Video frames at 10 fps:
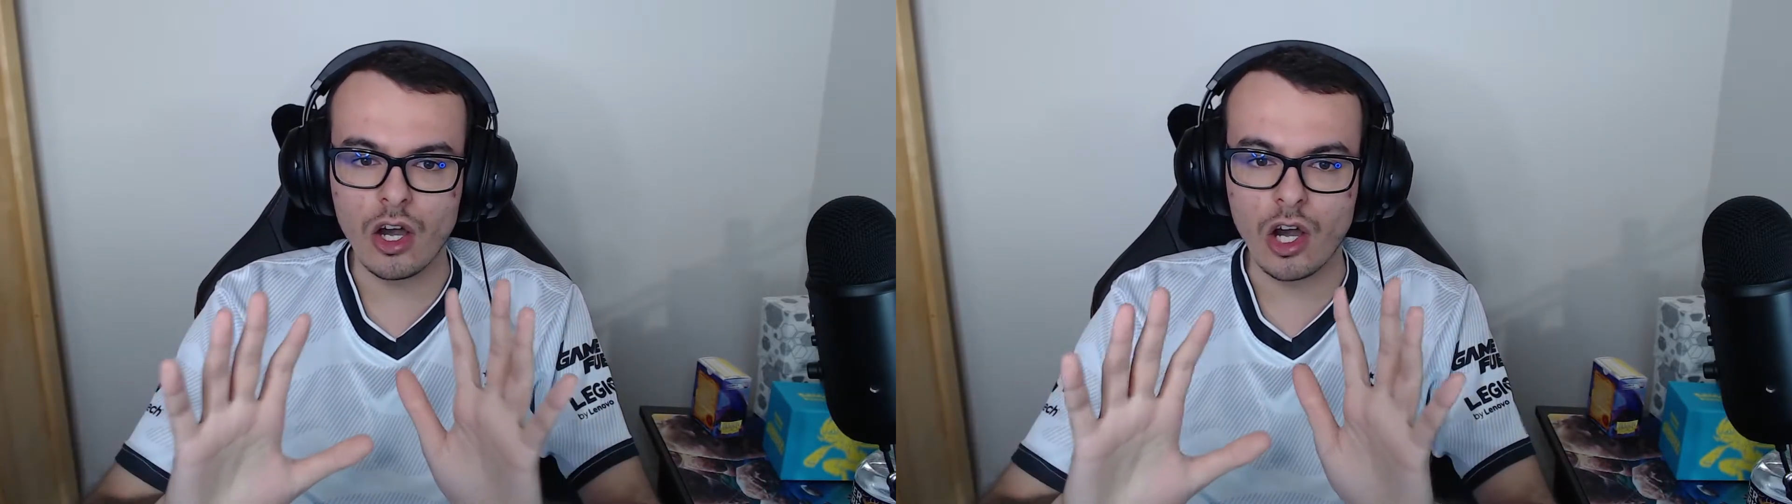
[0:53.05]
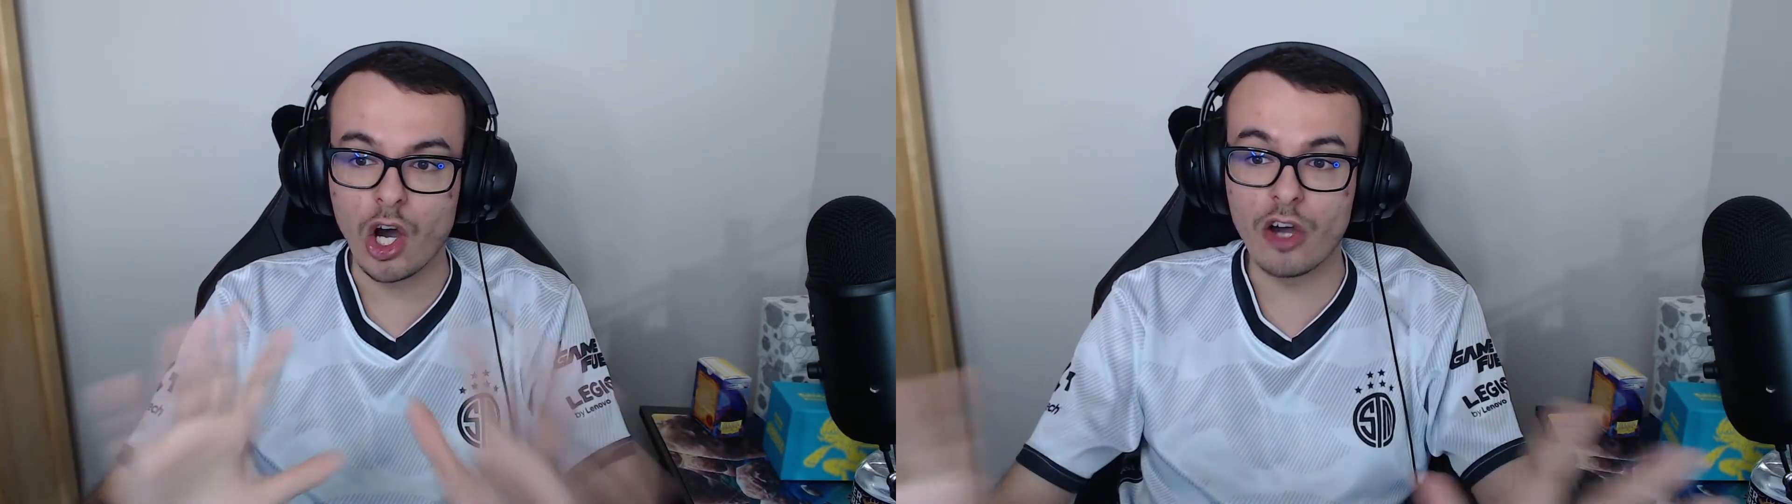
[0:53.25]

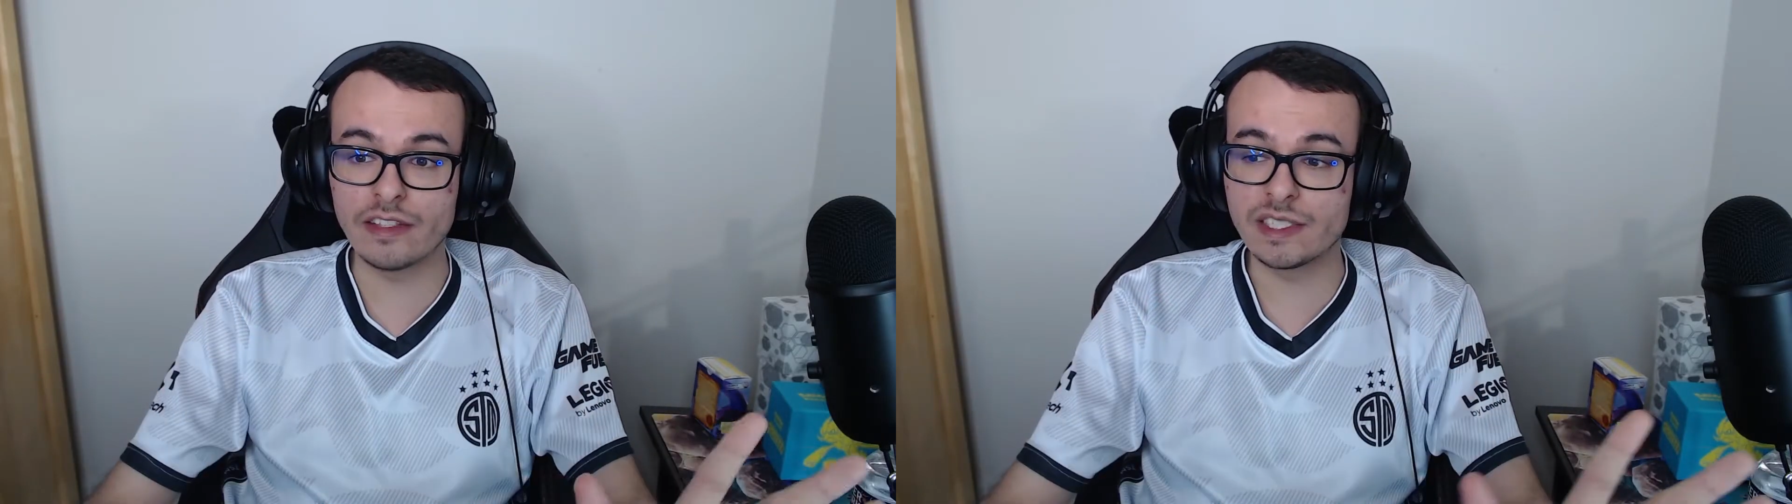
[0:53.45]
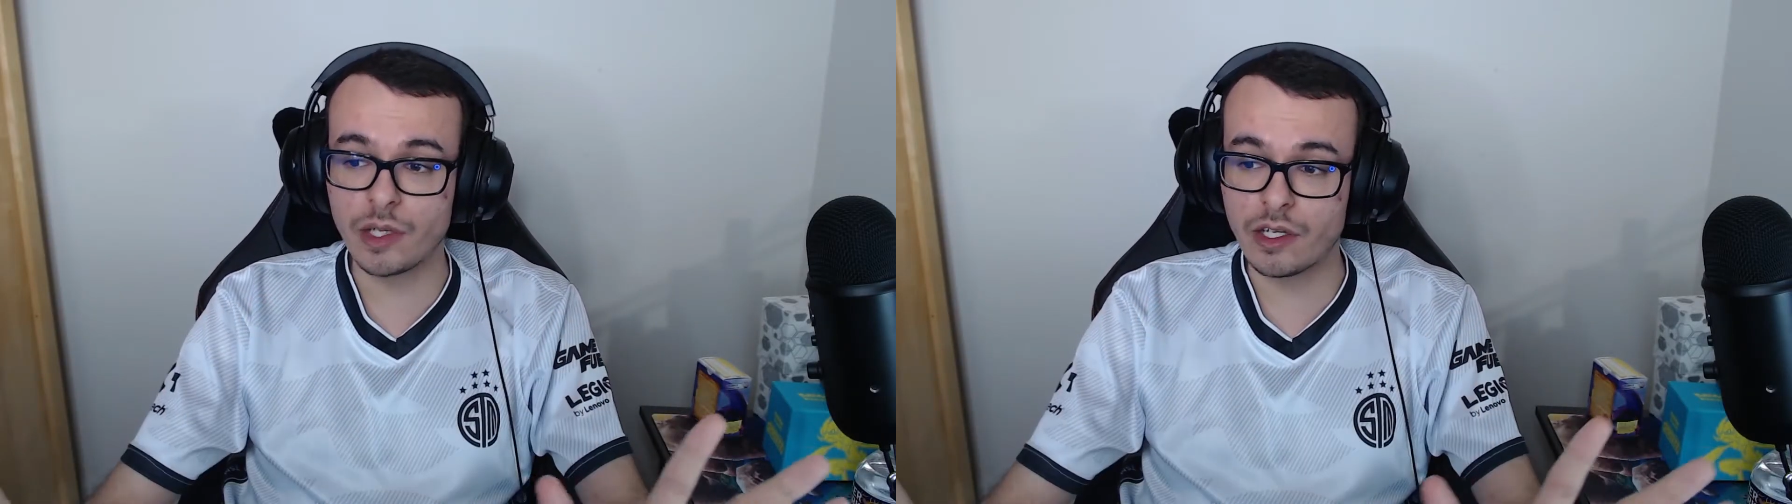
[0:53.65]

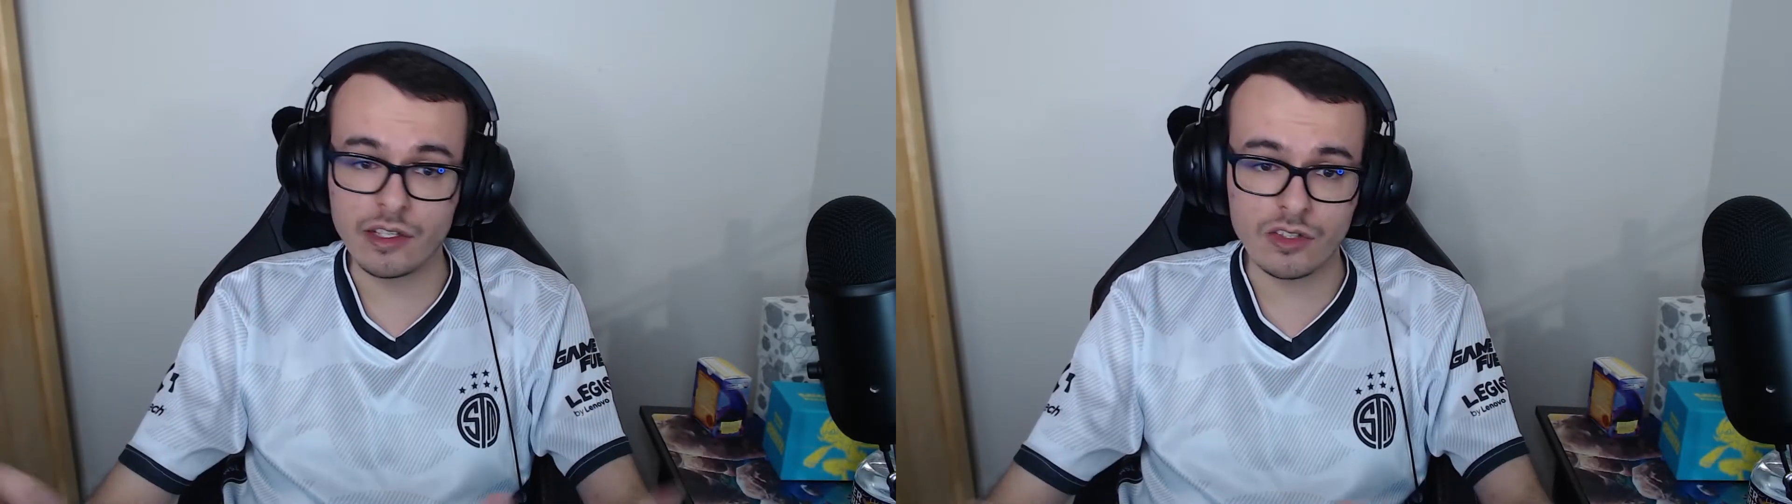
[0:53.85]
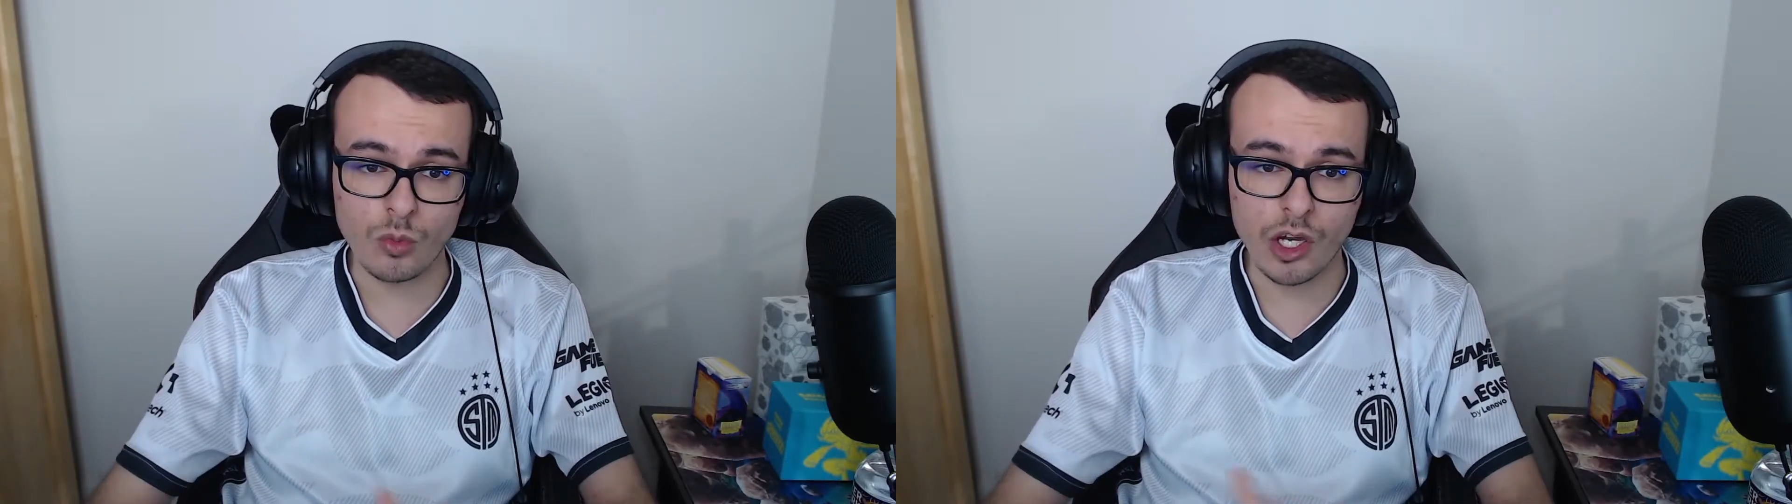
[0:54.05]

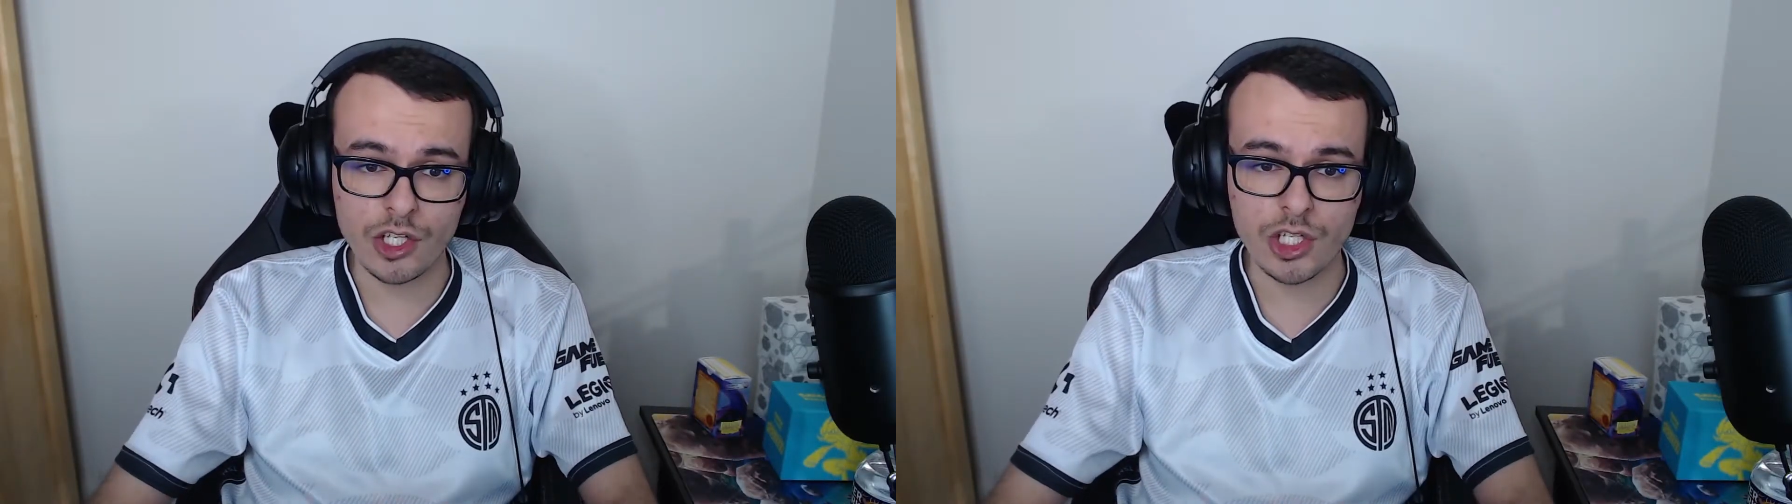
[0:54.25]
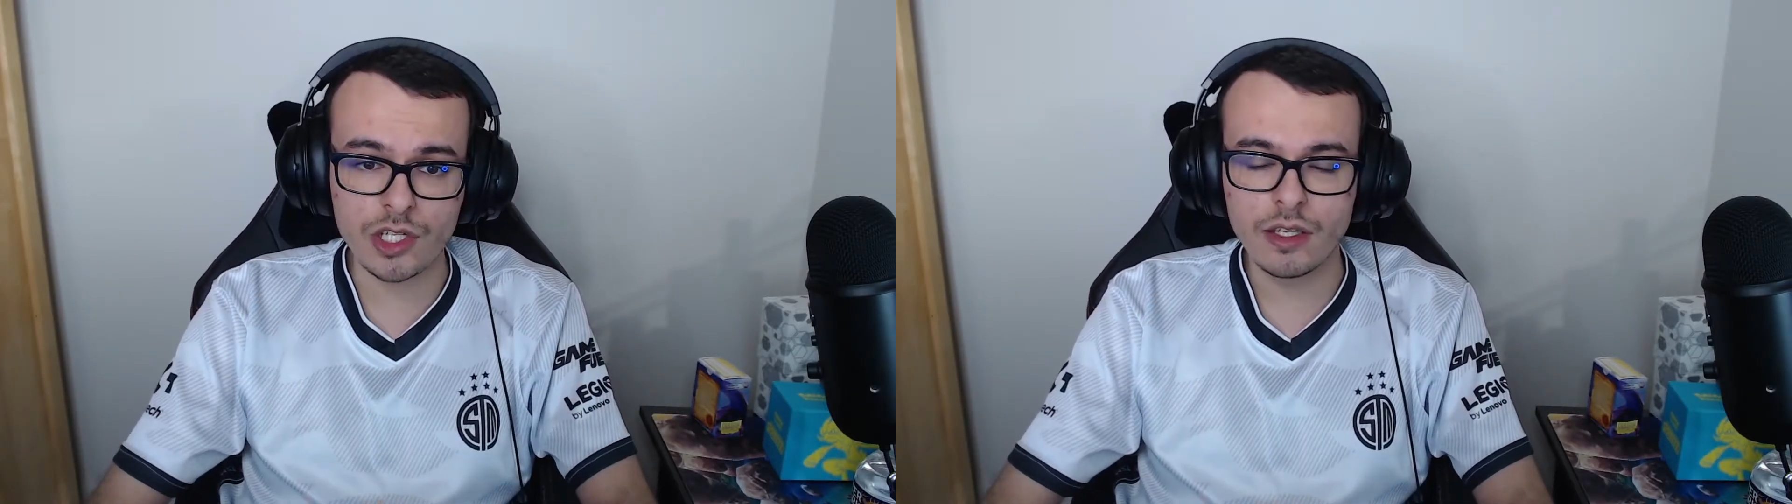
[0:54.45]
awe-inspiring to watch.